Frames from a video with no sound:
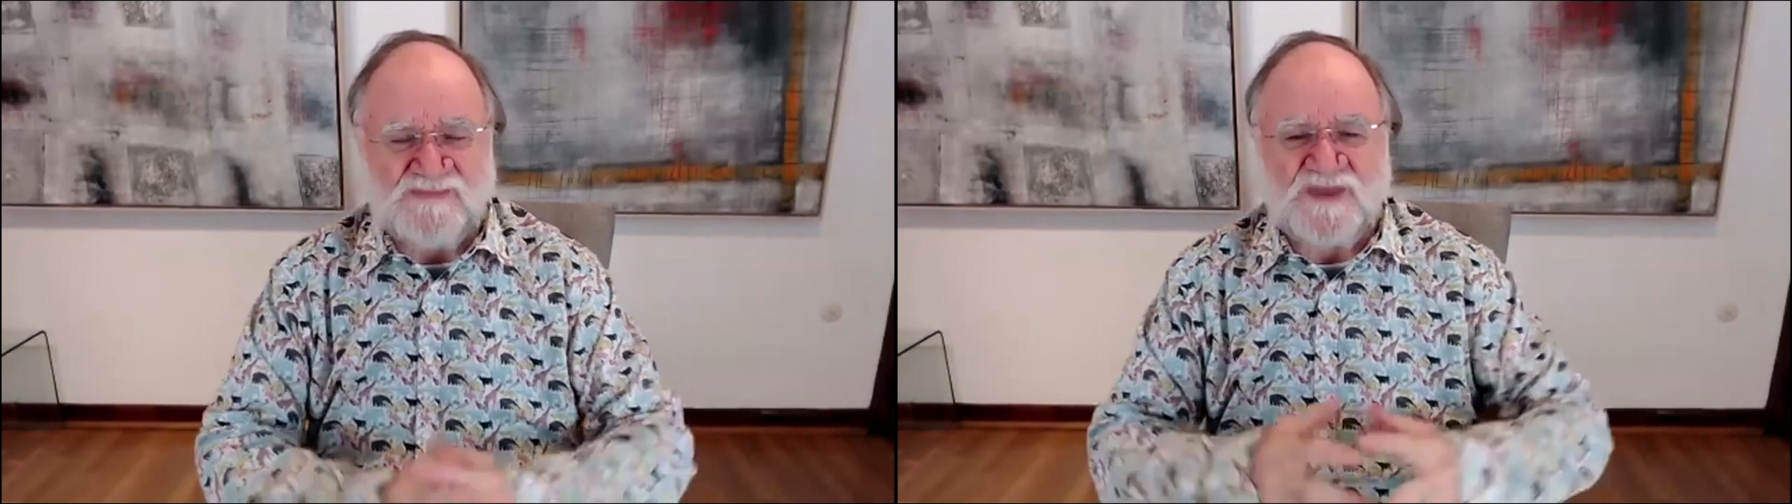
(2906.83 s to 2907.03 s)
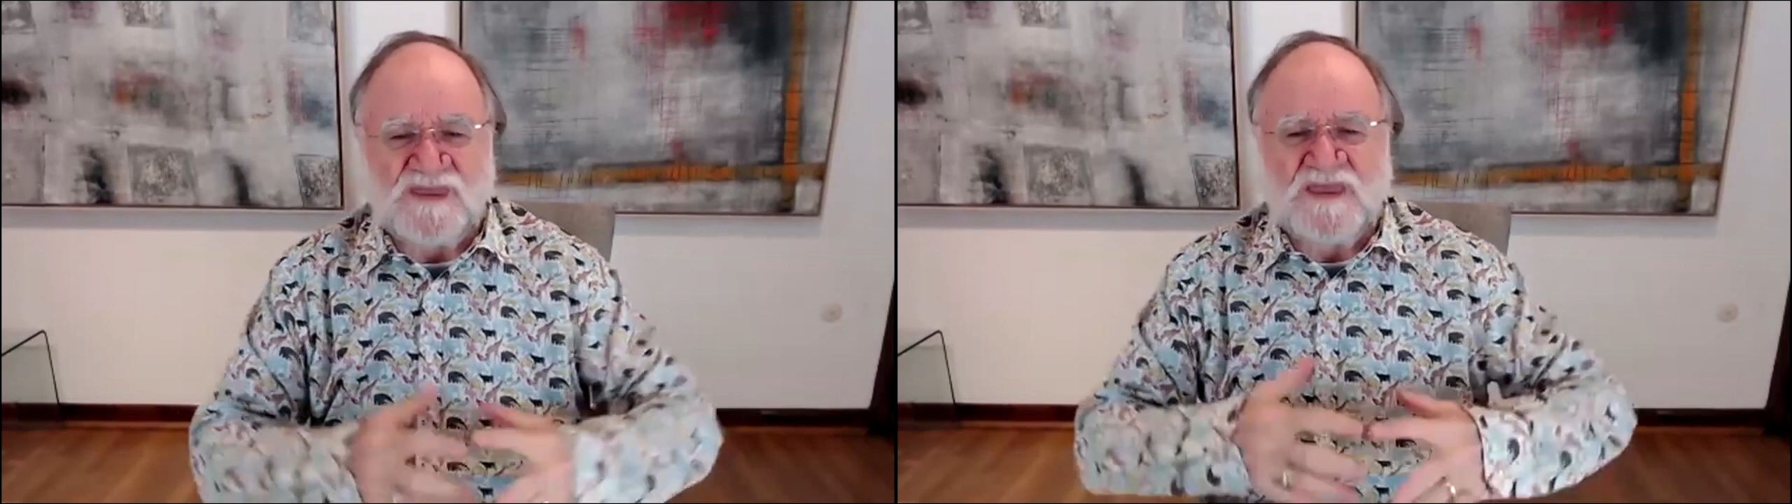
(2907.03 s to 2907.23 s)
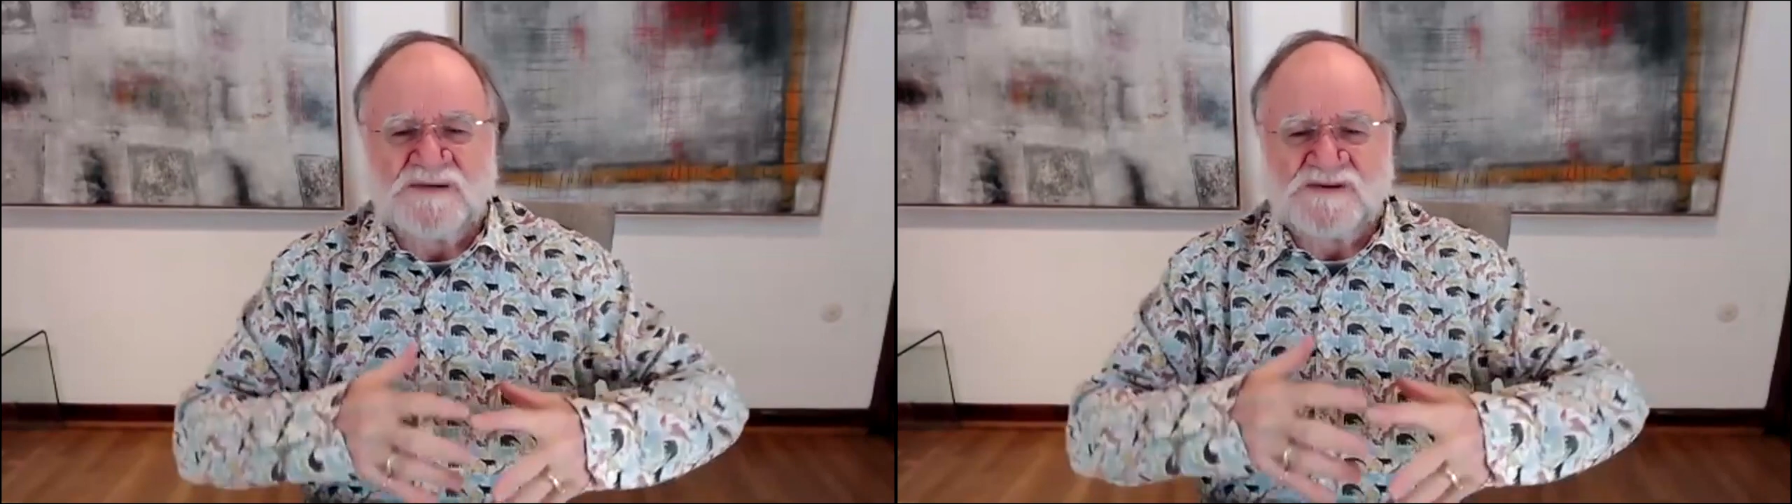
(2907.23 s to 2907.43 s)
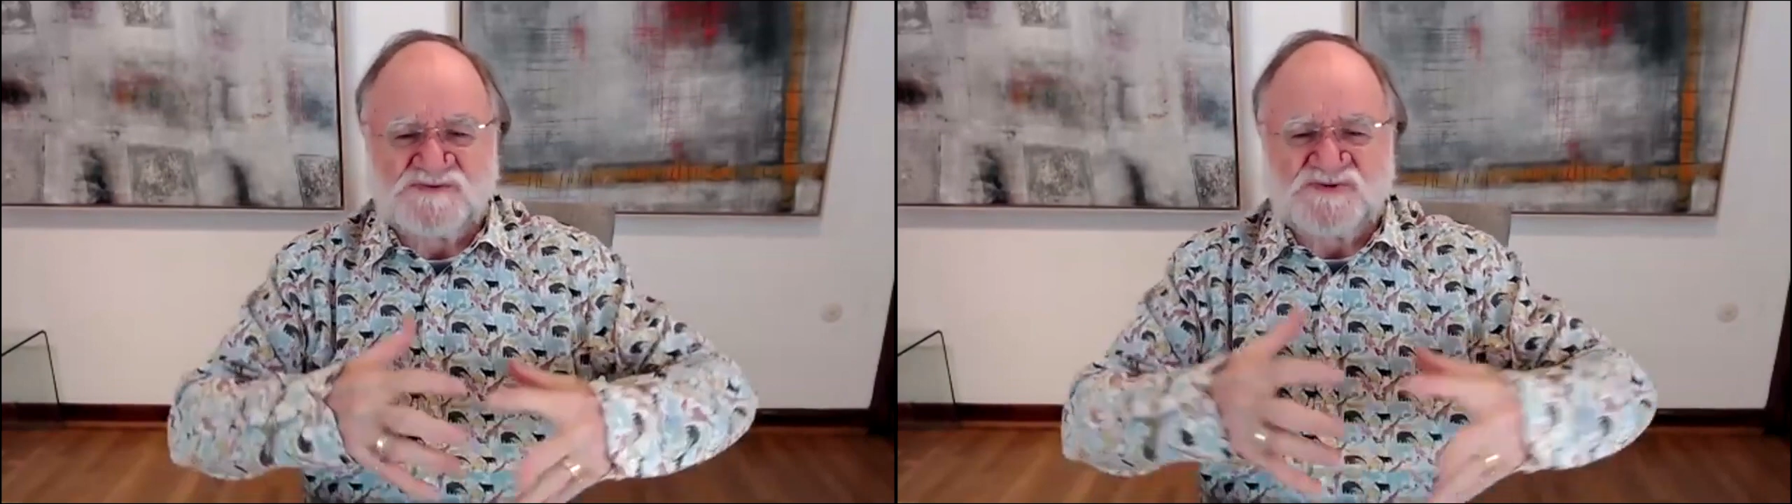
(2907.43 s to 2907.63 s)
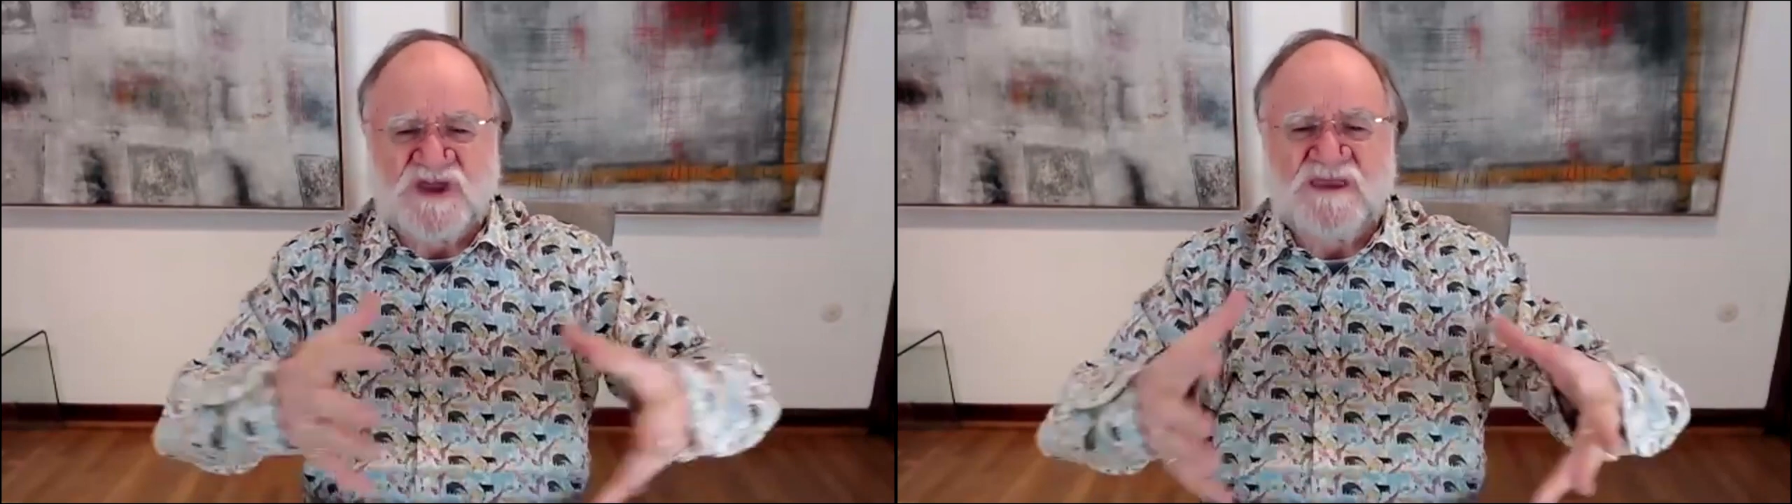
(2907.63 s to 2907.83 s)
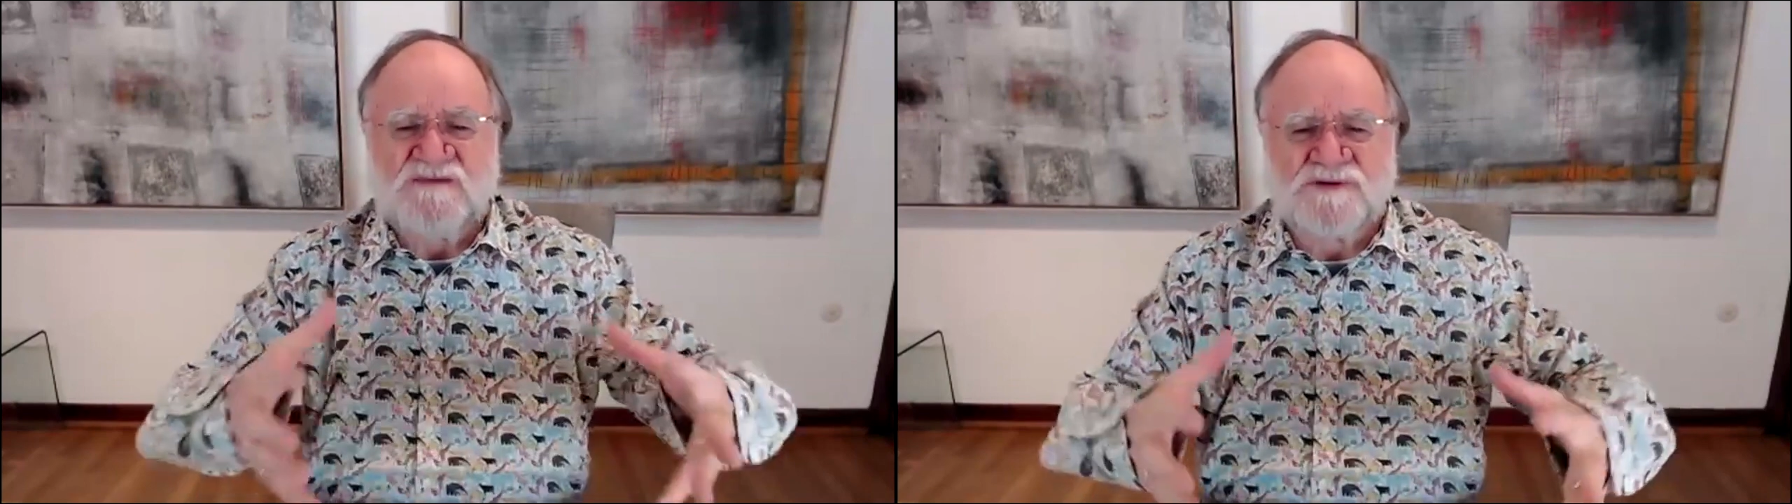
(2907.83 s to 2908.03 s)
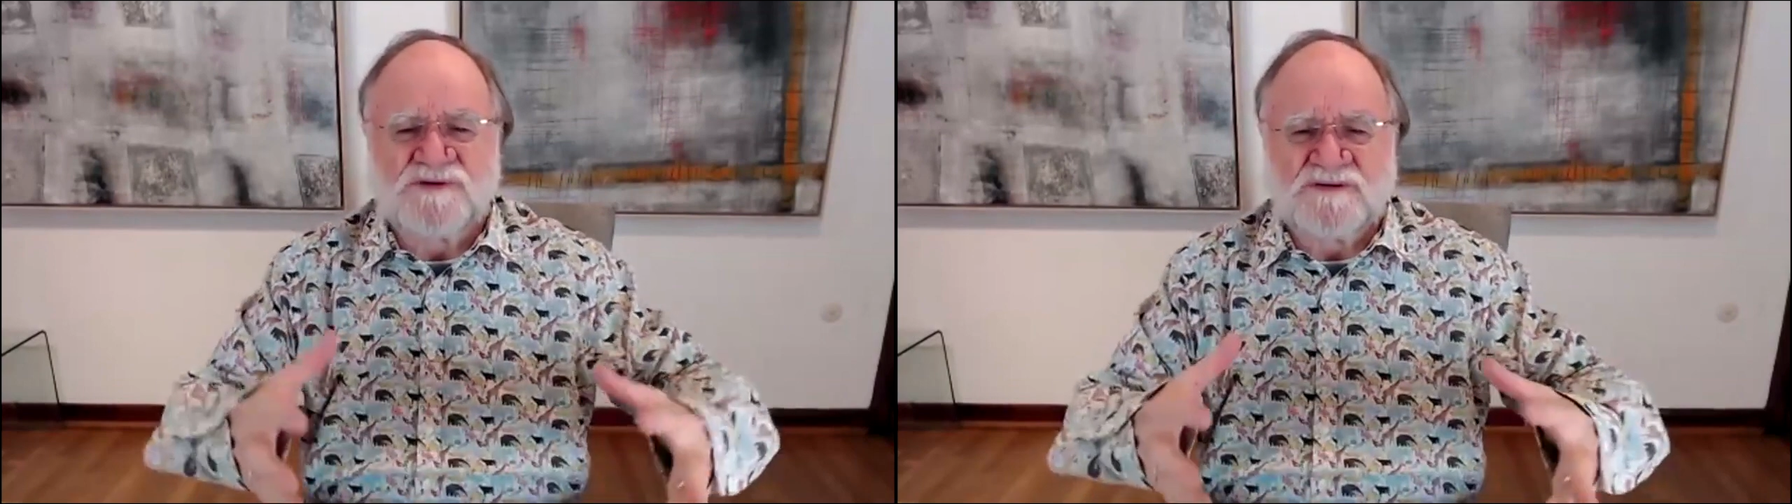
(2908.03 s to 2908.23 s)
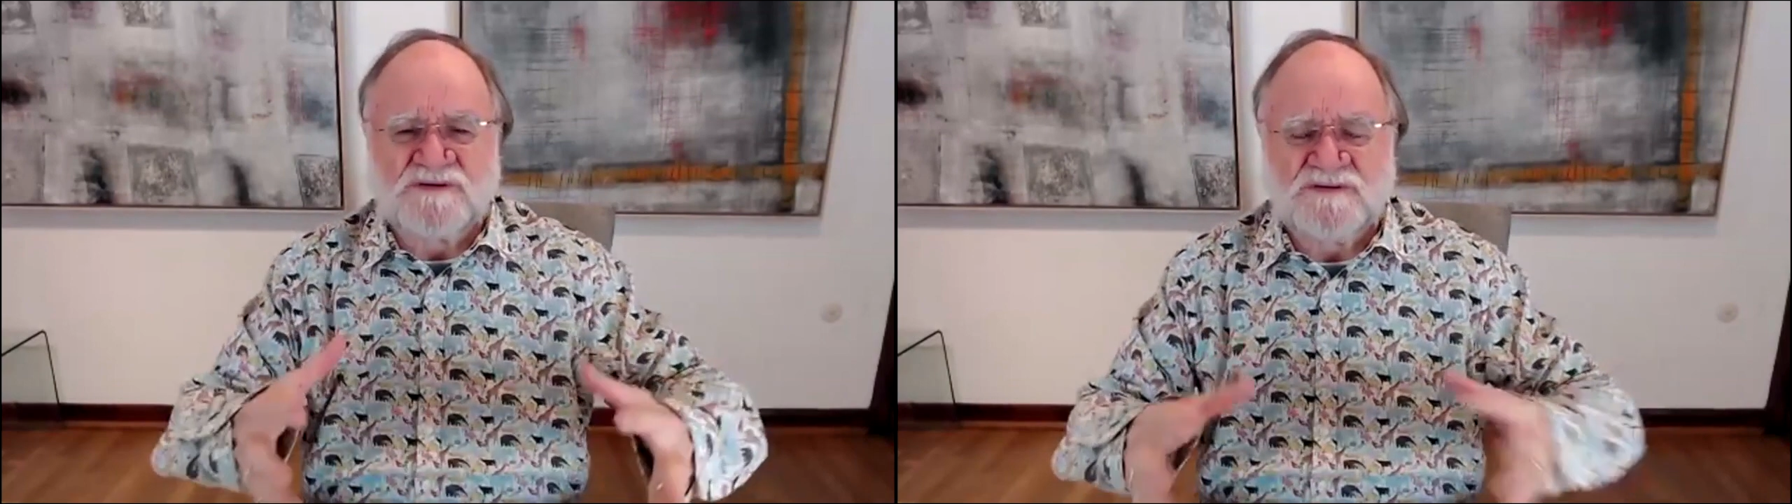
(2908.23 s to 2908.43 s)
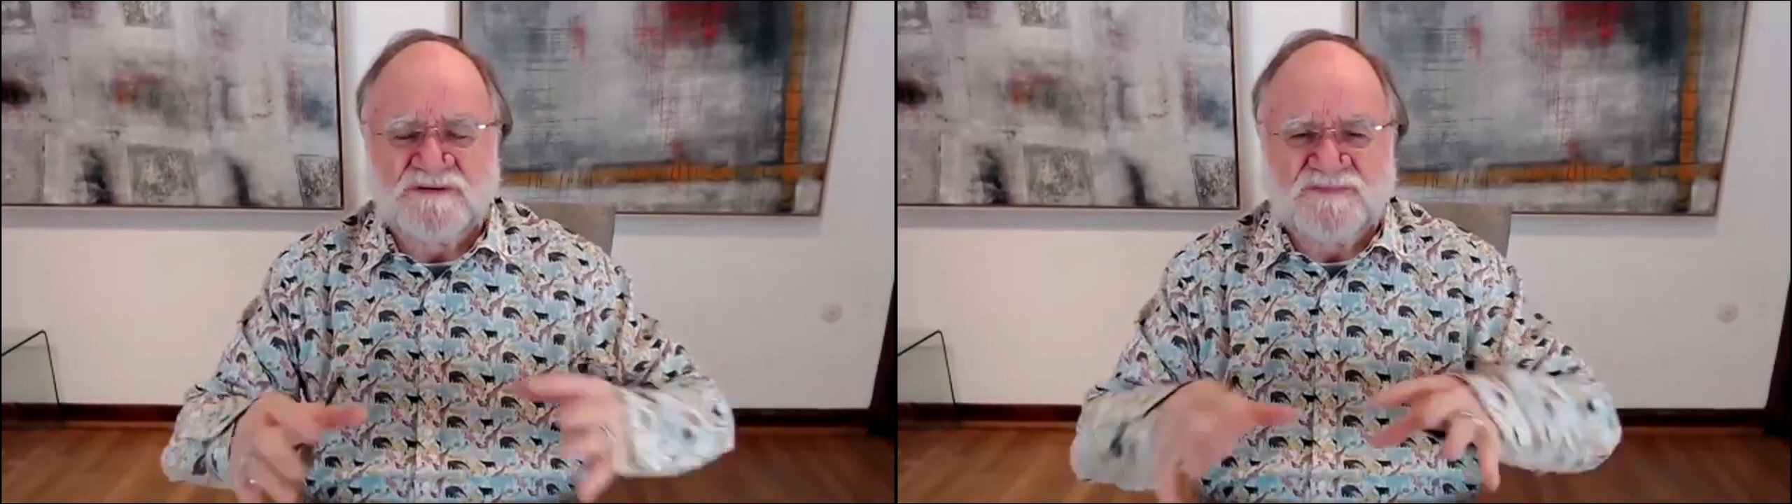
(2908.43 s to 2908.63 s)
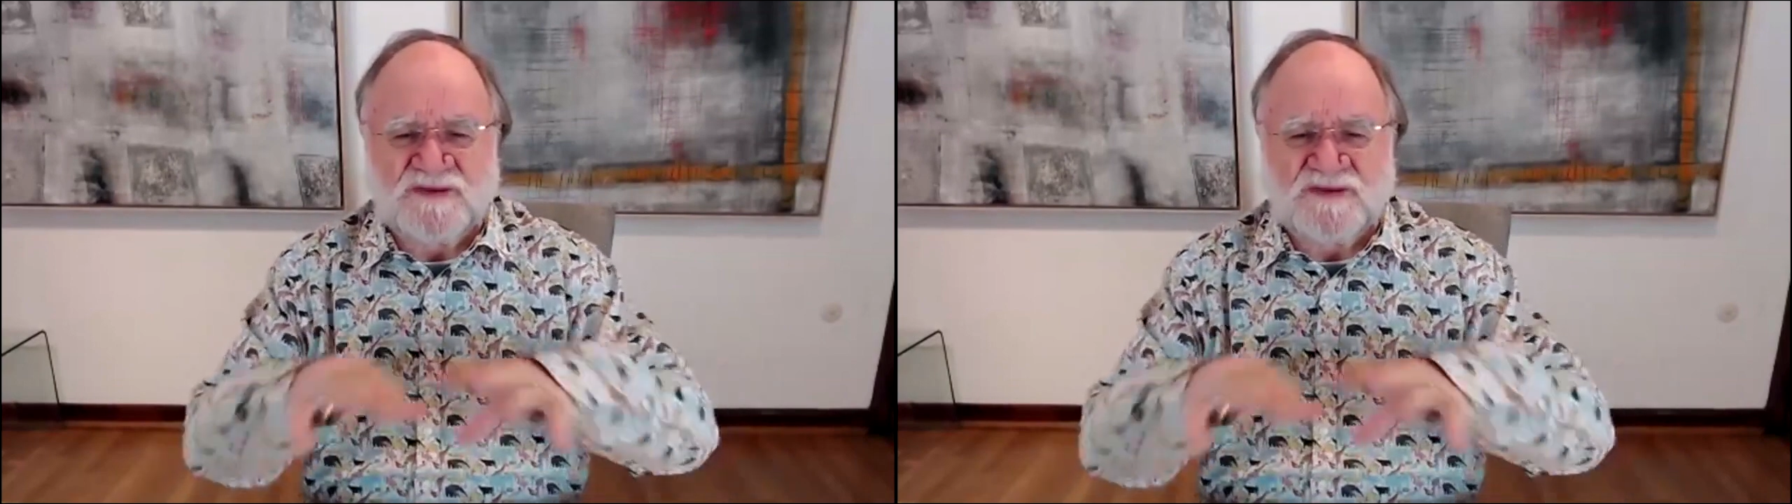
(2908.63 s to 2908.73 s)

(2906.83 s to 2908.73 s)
In the inner chamber,